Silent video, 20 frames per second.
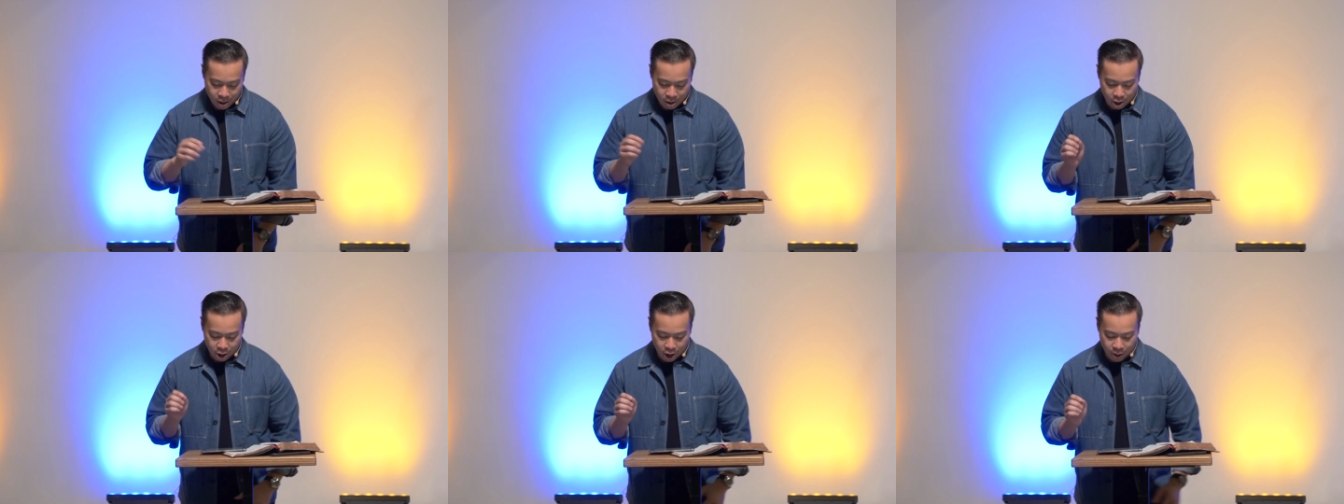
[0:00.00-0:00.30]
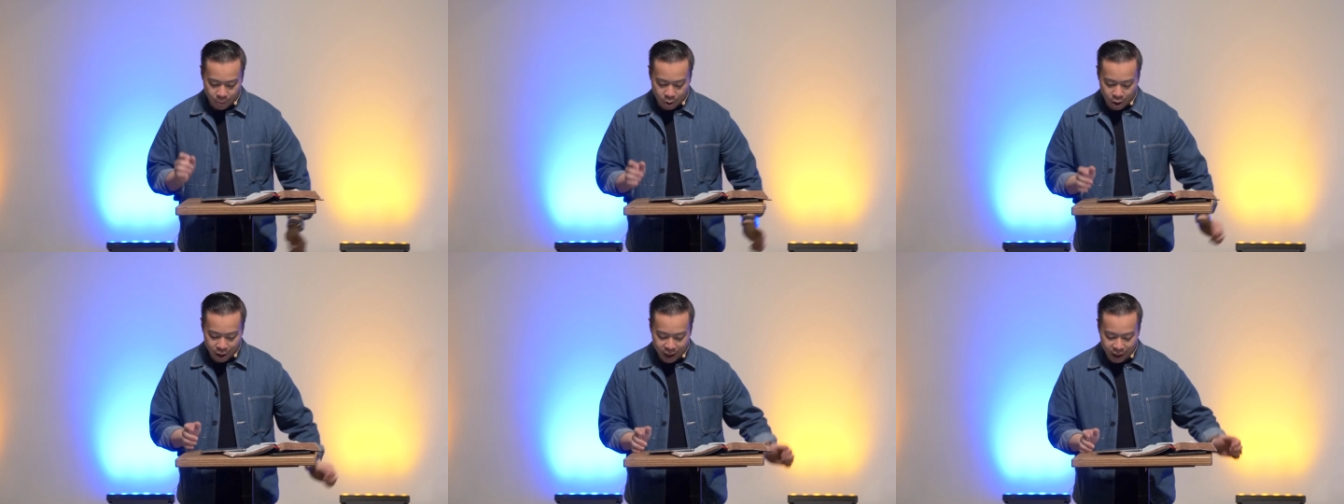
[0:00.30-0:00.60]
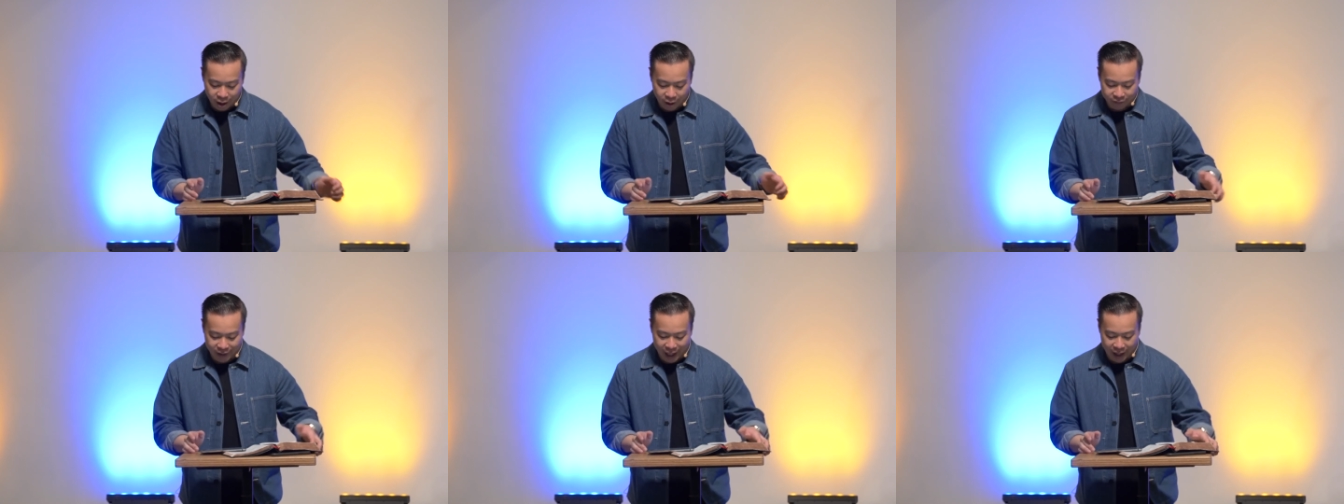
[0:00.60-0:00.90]
On the
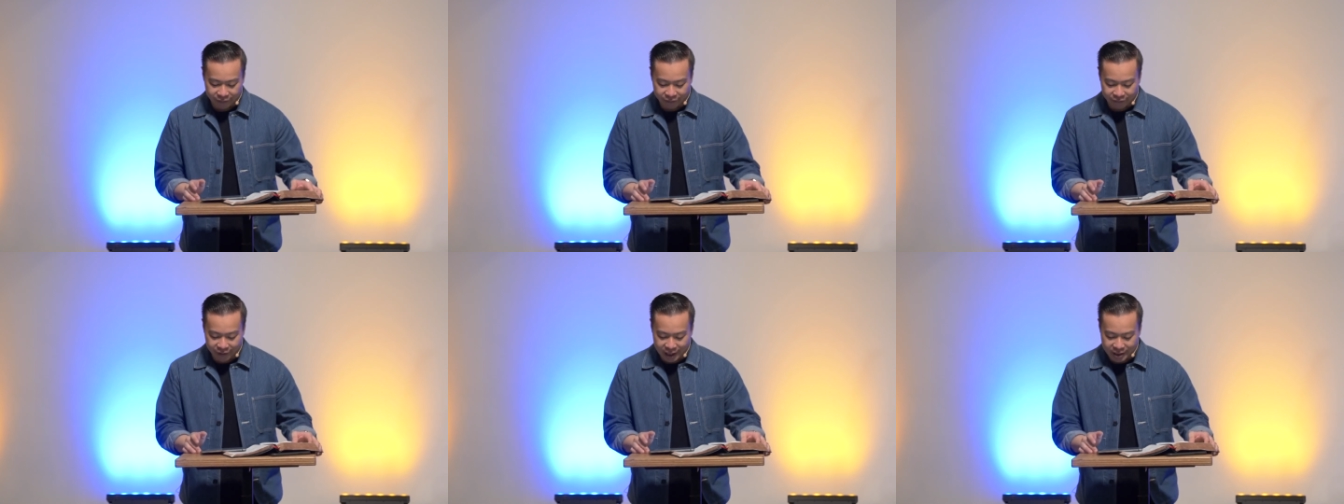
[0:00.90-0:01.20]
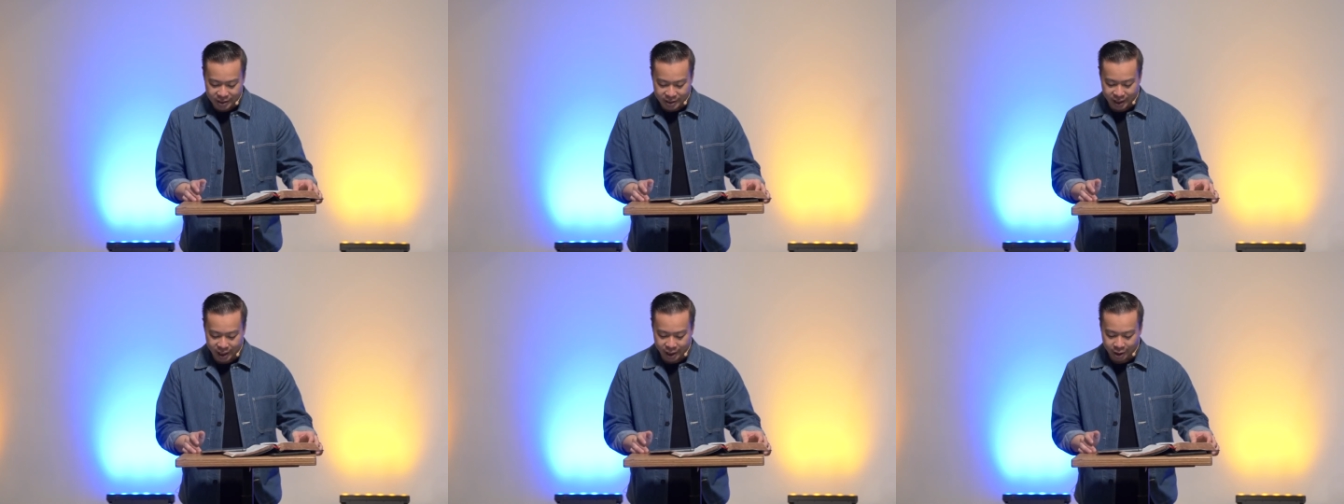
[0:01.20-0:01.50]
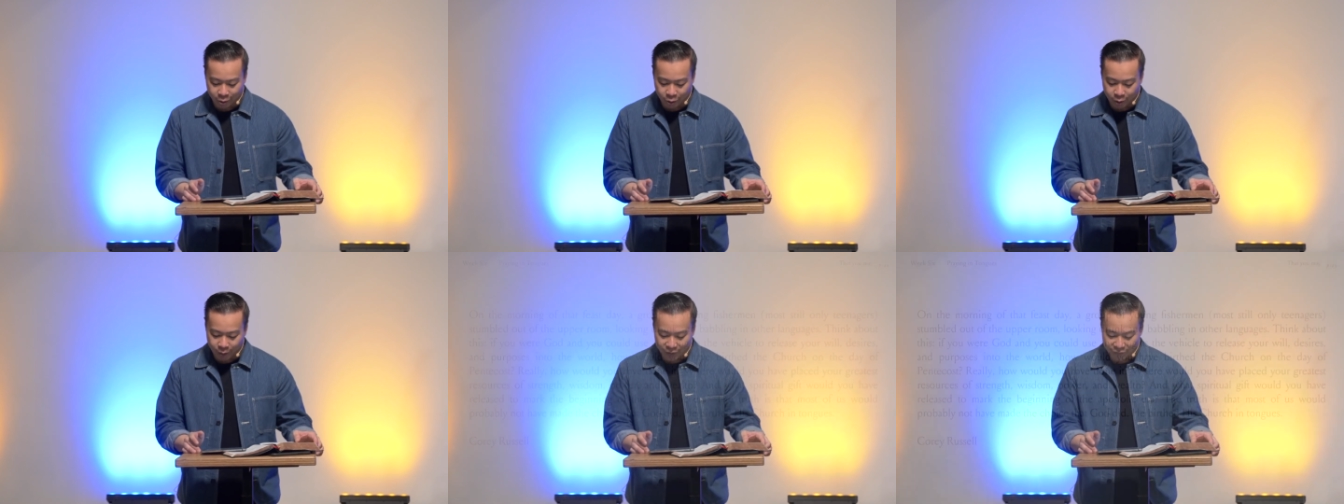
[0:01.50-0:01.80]
morning of that feast day,
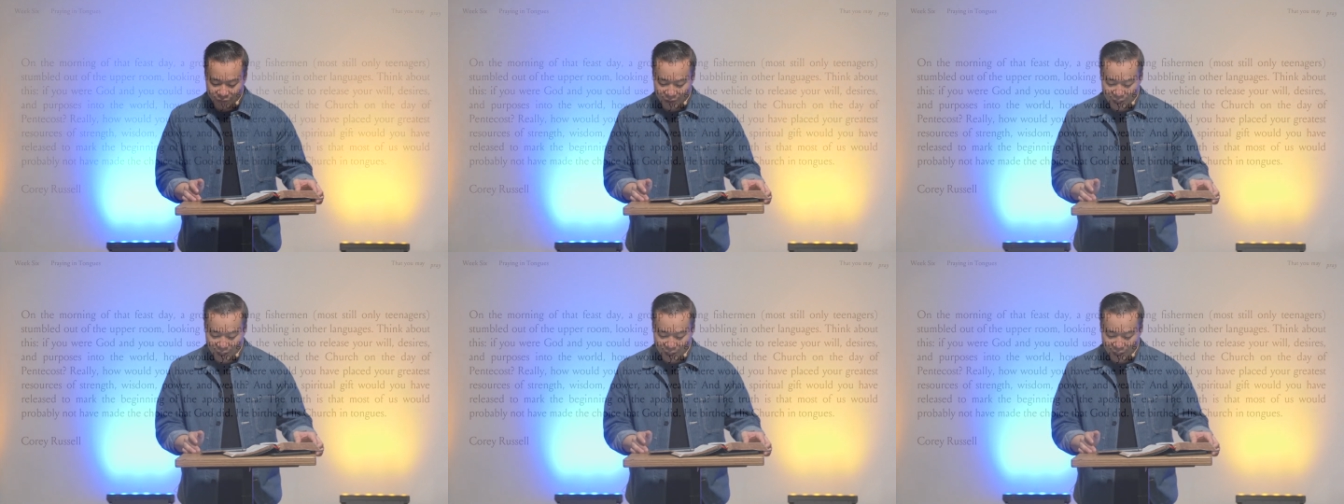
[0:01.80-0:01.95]
a group of